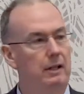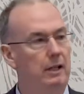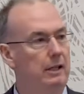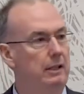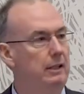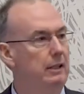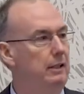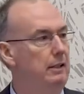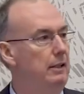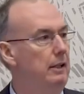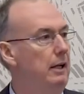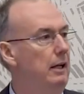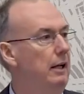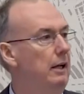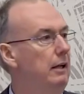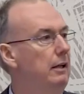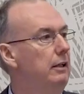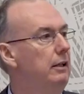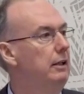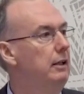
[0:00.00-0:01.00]
They can
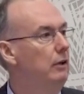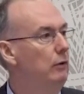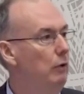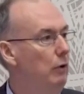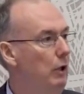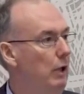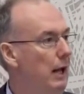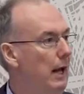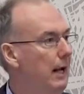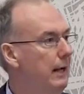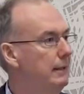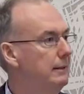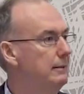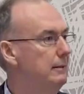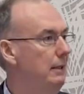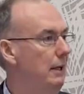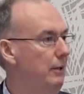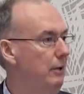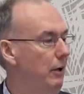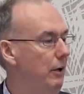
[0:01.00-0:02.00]

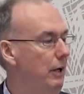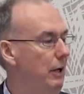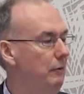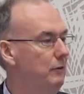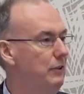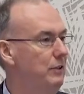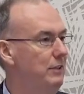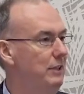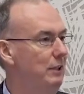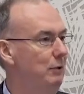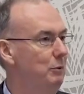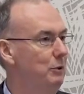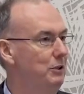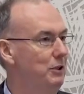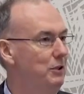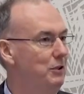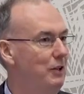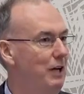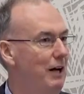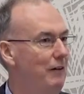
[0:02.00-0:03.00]
relax and not have to deal with
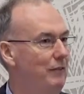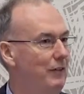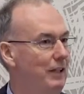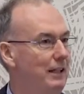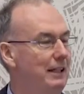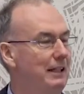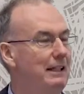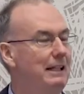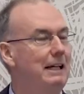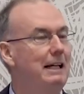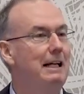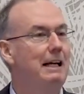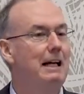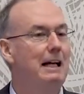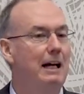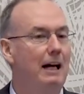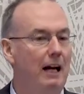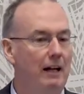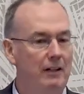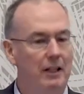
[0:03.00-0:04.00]
the traffic
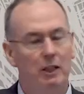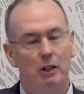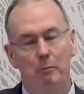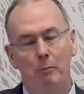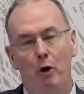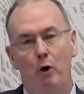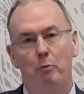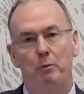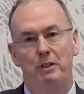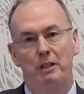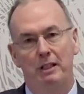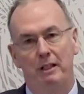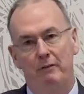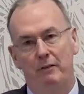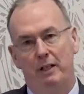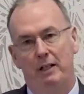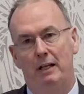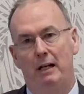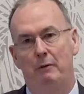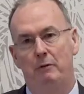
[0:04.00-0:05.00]
and then come home in the
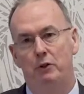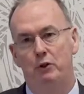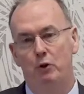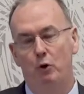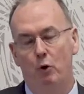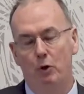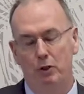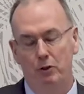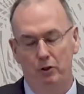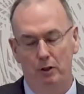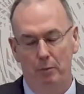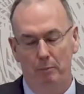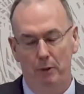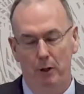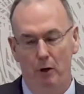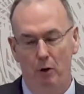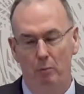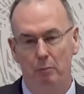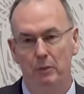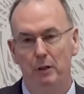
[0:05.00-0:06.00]
evening and have a short trip
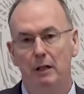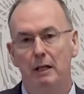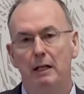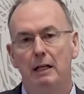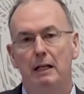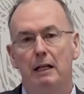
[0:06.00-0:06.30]
home.